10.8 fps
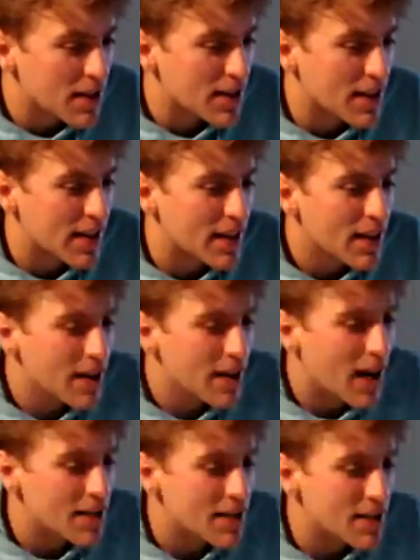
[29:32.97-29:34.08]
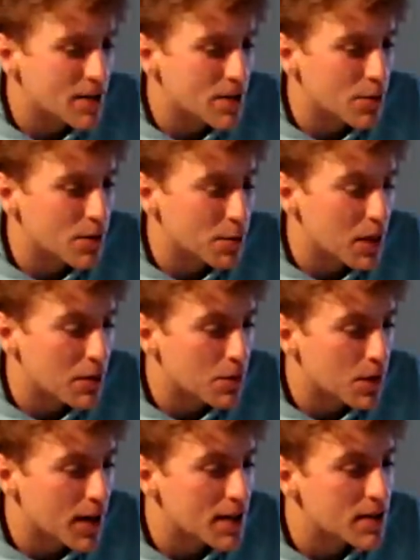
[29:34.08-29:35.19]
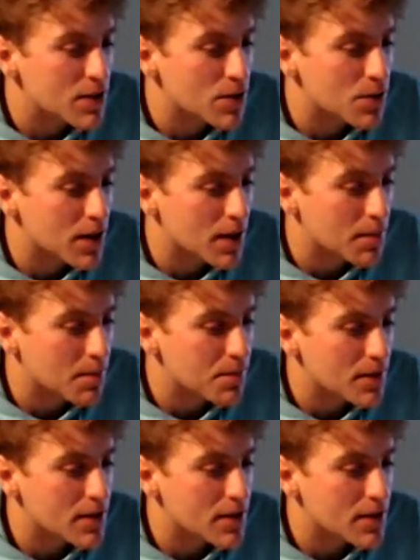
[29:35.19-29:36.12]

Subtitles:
I think, like, I still would be afraid to